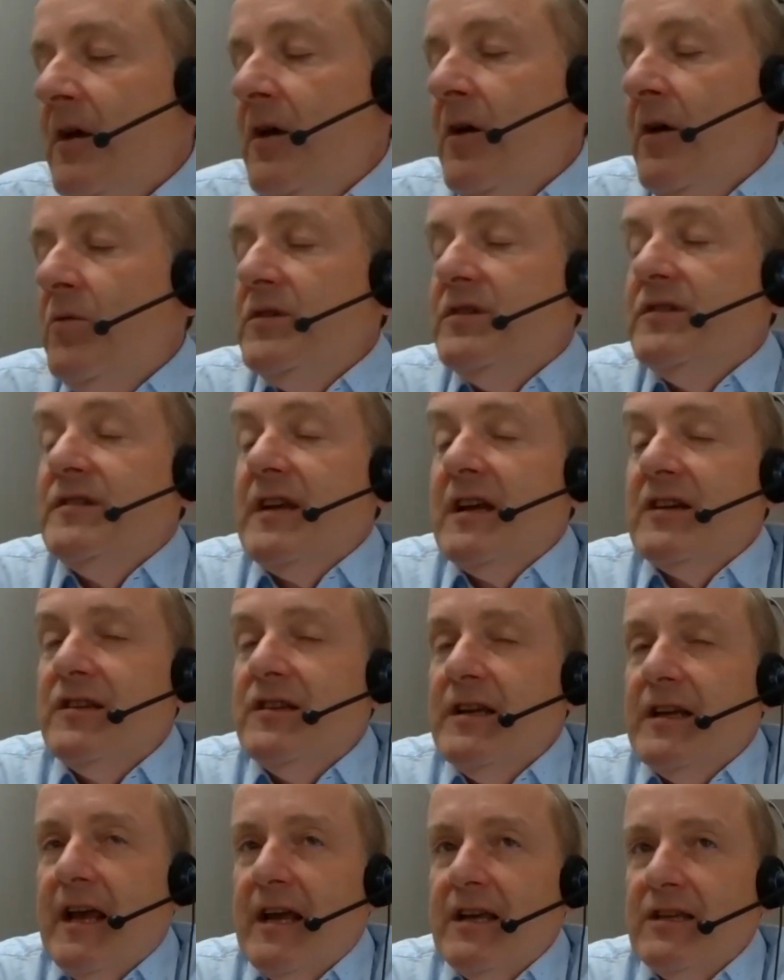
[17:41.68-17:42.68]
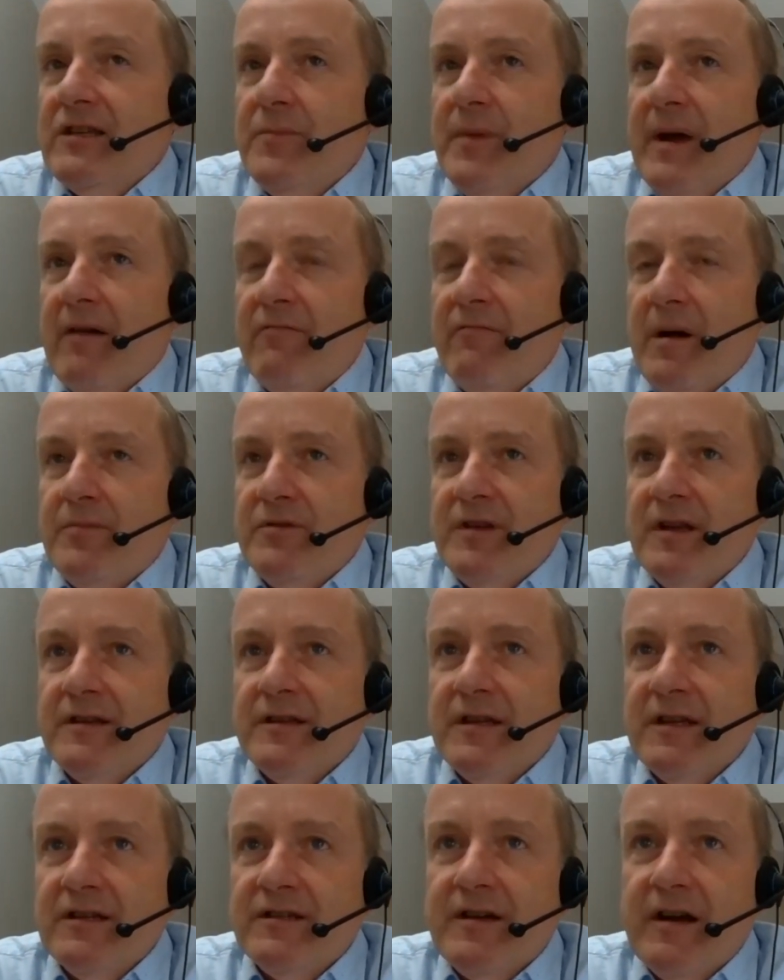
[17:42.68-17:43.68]
which is actually a case about
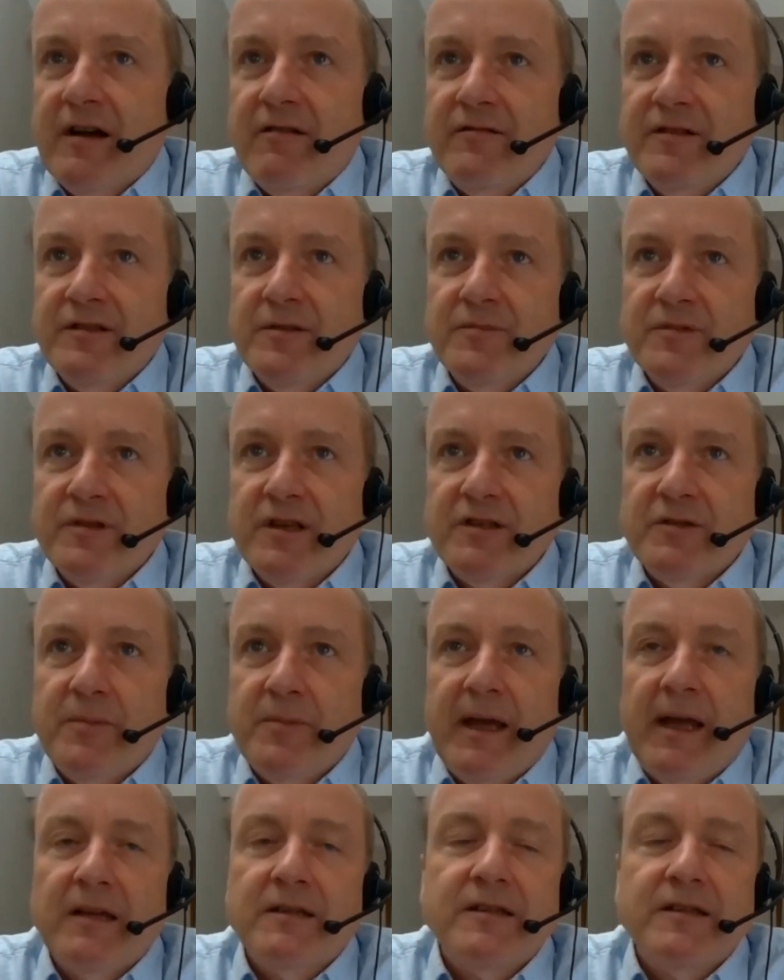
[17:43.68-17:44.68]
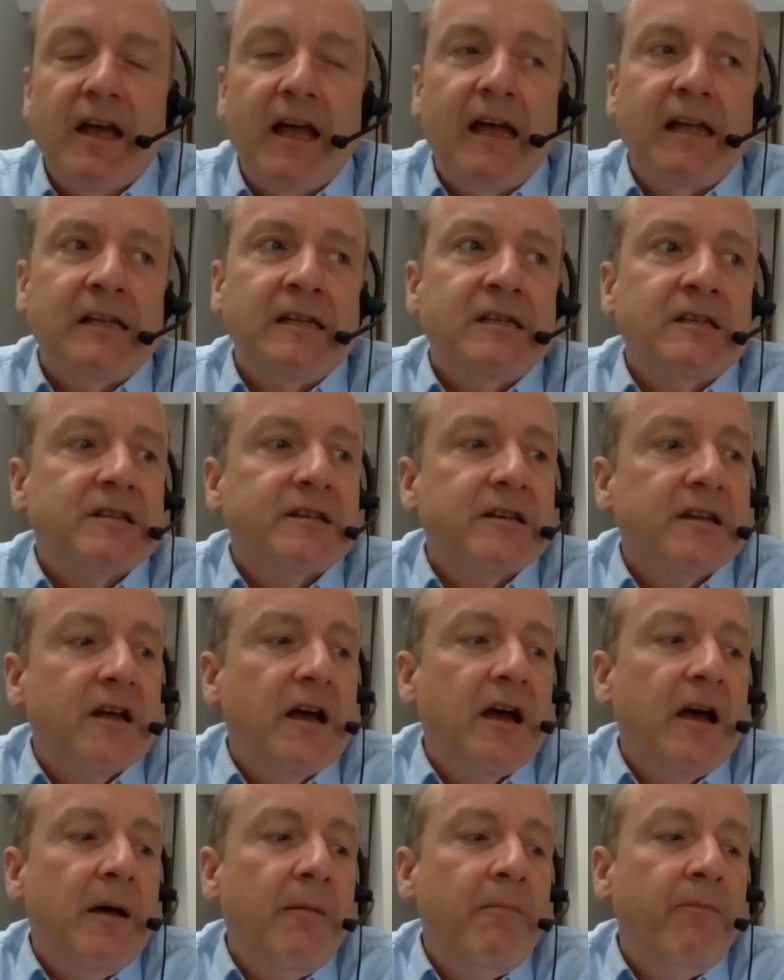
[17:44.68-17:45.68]
representing a terrorism suspect. And
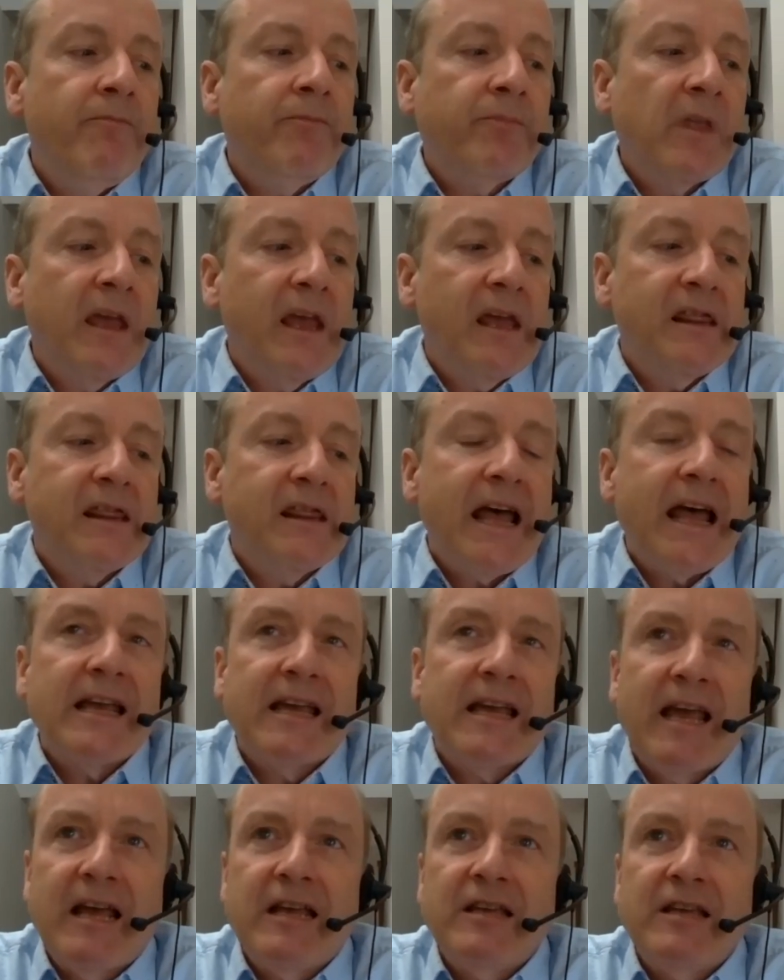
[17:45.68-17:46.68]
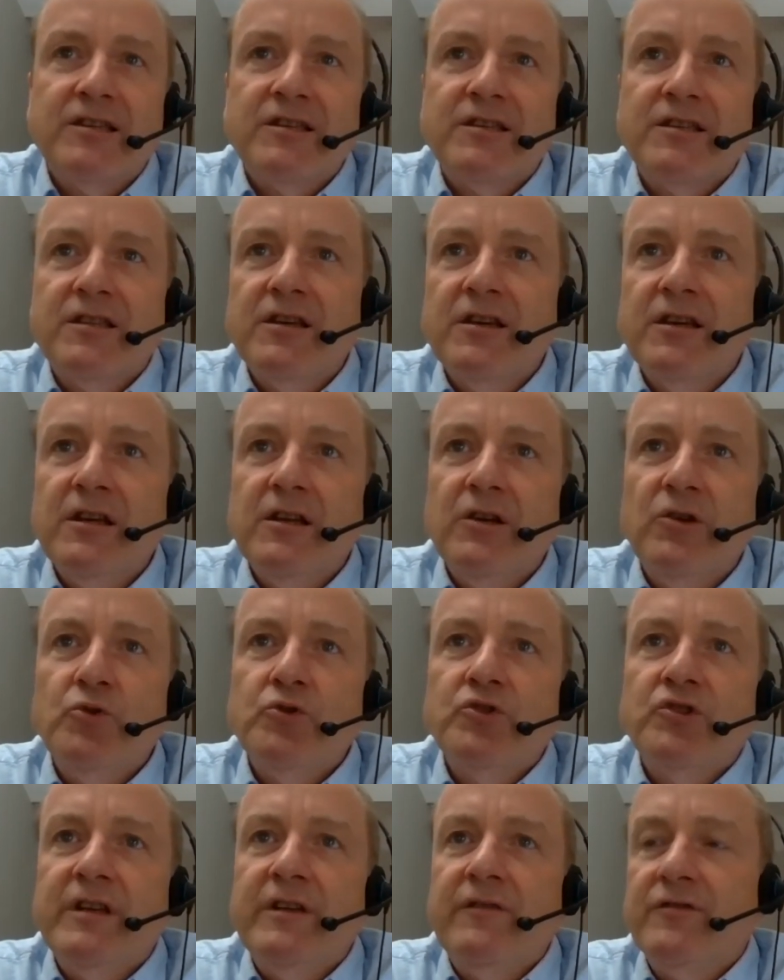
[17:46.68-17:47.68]
in that case, the Lord
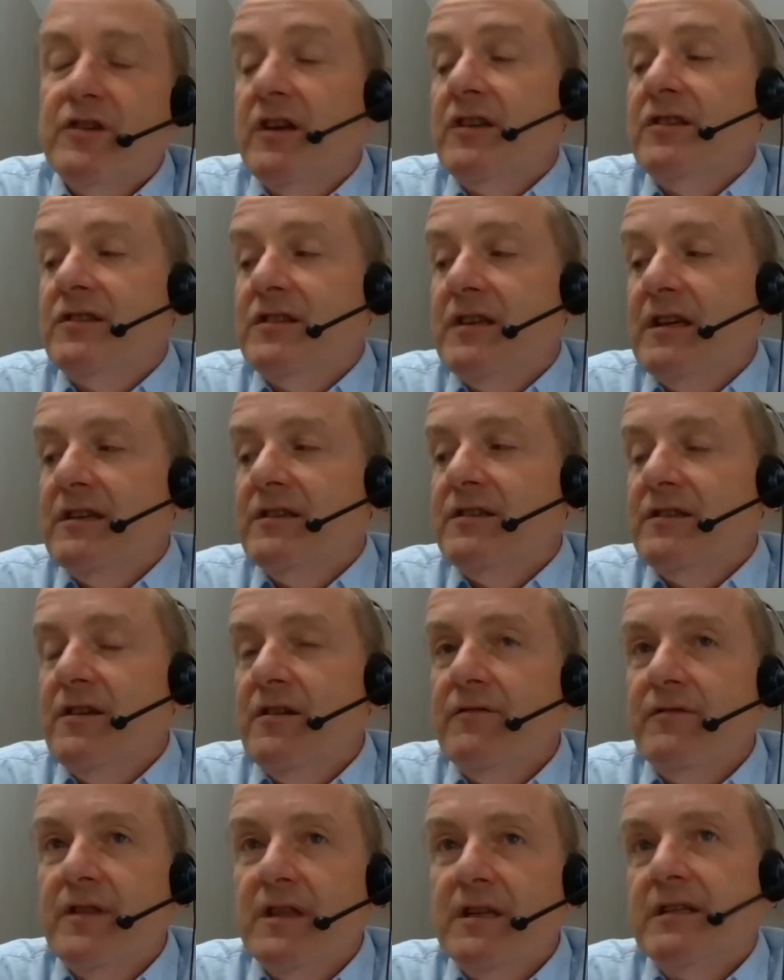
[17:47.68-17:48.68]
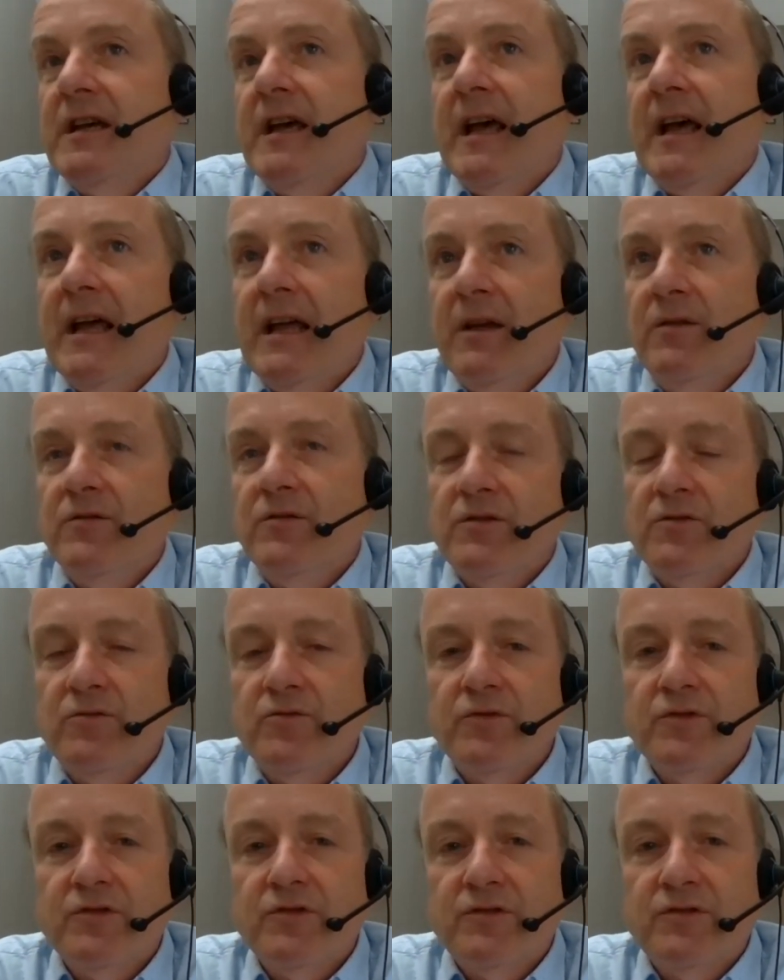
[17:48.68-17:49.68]
Chief Justice of the day, it was
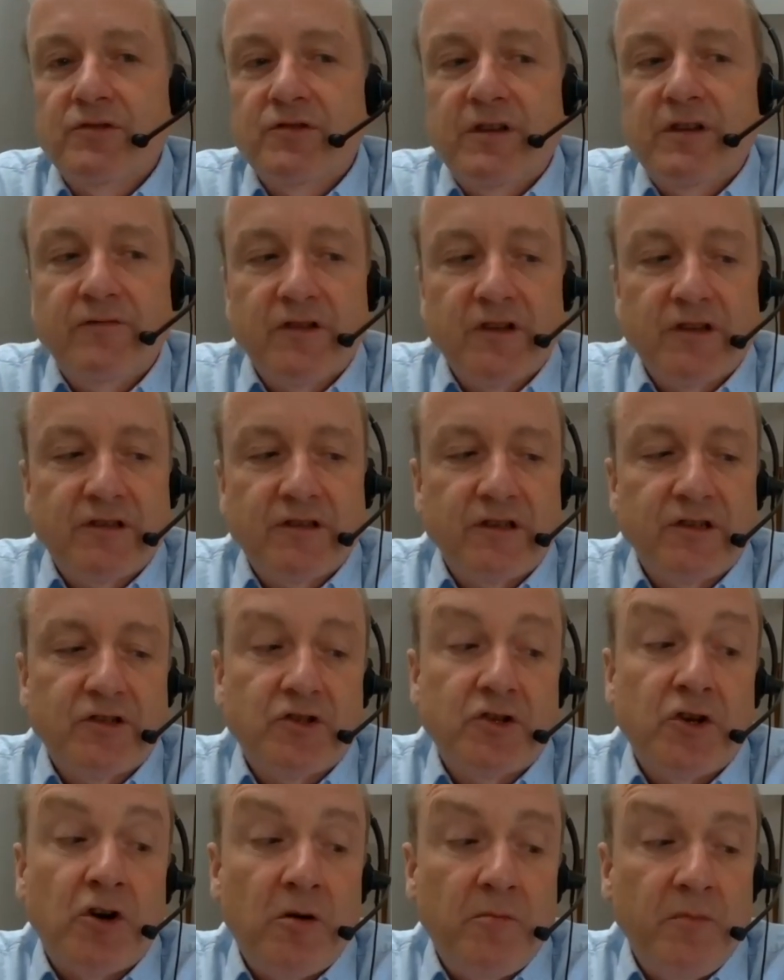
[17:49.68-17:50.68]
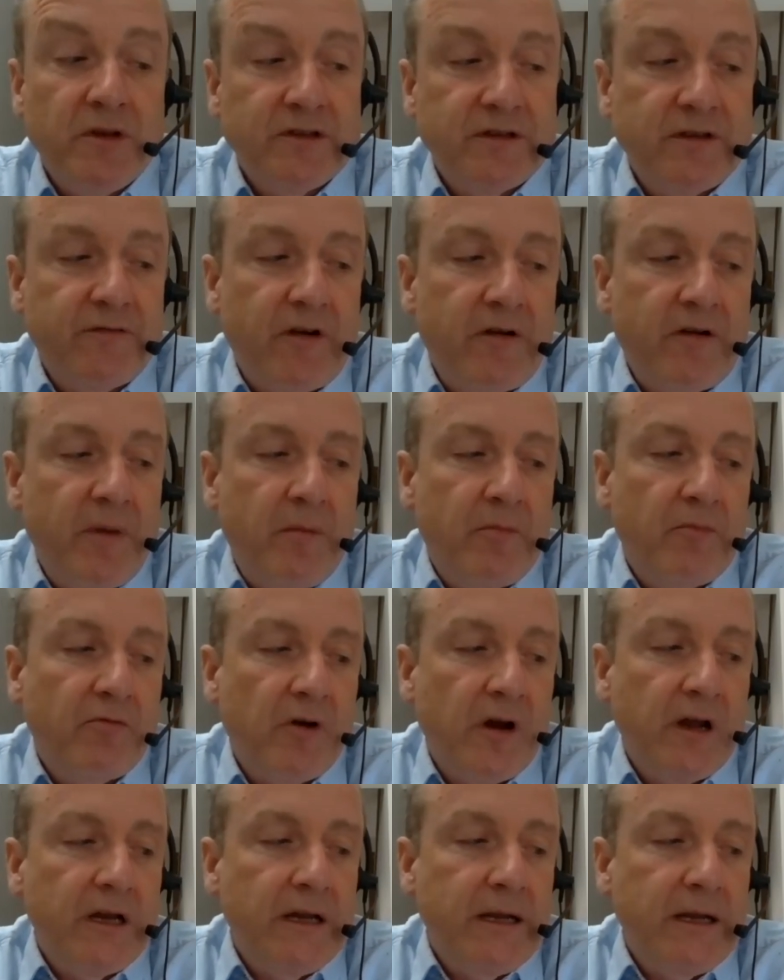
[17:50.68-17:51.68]
Lord Chief Justice Thomas, if I remember
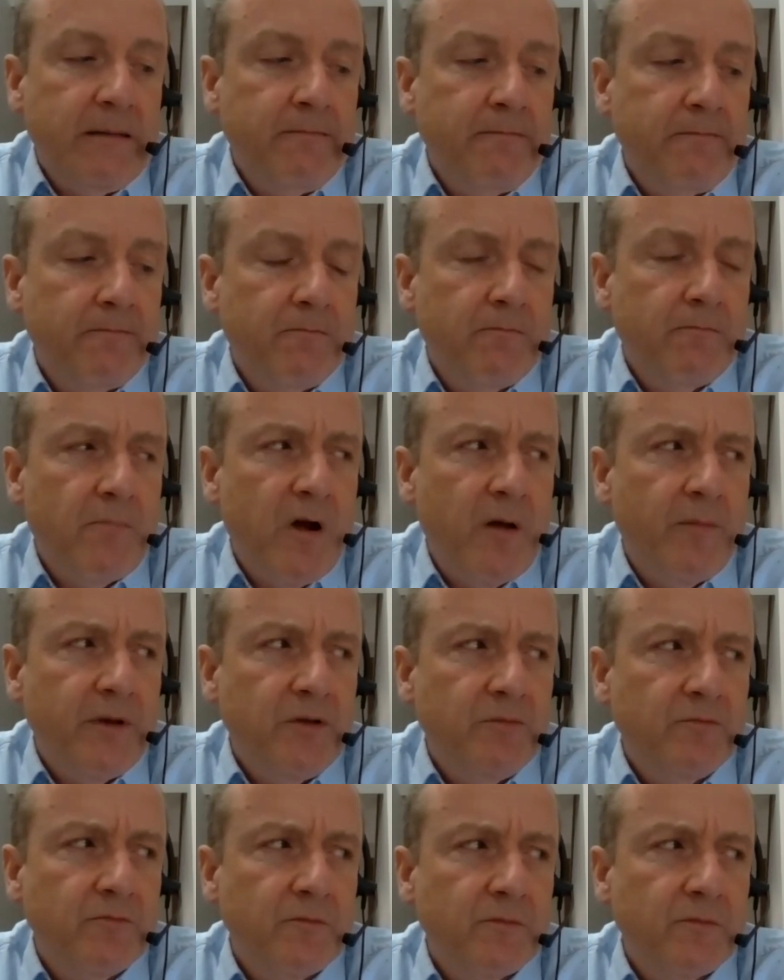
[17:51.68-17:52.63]
rightly, might have been